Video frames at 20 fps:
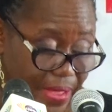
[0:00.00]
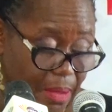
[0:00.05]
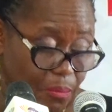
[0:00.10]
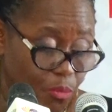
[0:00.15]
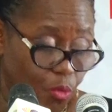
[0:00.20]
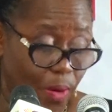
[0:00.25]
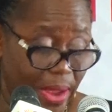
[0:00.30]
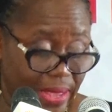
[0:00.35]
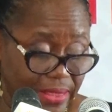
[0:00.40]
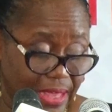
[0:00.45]

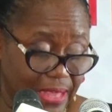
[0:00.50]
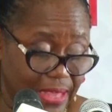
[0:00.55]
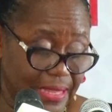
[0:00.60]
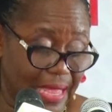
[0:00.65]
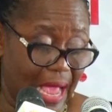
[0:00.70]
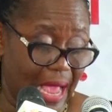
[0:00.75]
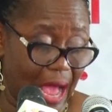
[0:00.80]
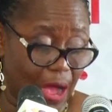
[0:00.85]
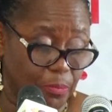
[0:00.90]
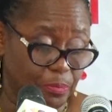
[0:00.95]
whether
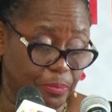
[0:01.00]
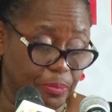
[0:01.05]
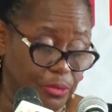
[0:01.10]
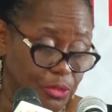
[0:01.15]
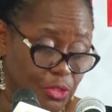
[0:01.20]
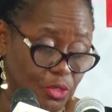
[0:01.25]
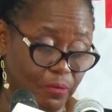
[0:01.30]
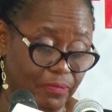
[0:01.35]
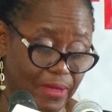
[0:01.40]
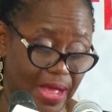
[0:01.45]
the
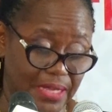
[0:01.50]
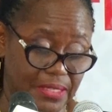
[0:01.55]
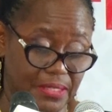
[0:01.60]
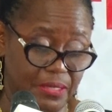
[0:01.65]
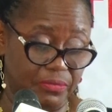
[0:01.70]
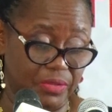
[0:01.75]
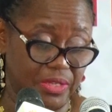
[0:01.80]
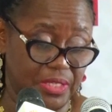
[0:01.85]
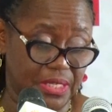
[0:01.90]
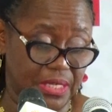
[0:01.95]
output of
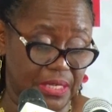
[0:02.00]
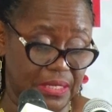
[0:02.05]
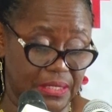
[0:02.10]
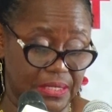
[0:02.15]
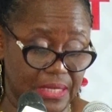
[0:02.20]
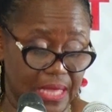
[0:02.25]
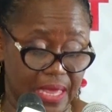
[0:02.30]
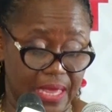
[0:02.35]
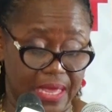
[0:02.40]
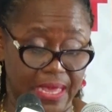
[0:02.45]
activities
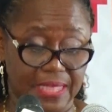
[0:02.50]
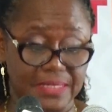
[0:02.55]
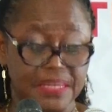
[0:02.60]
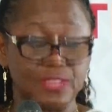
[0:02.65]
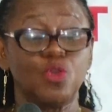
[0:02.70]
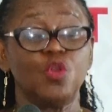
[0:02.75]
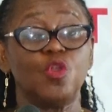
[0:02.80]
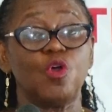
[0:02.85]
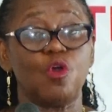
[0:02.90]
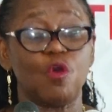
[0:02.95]
is
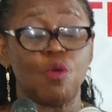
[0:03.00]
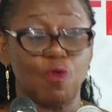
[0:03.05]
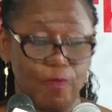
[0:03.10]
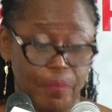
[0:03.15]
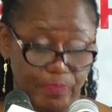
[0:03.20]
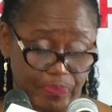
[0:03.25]
low,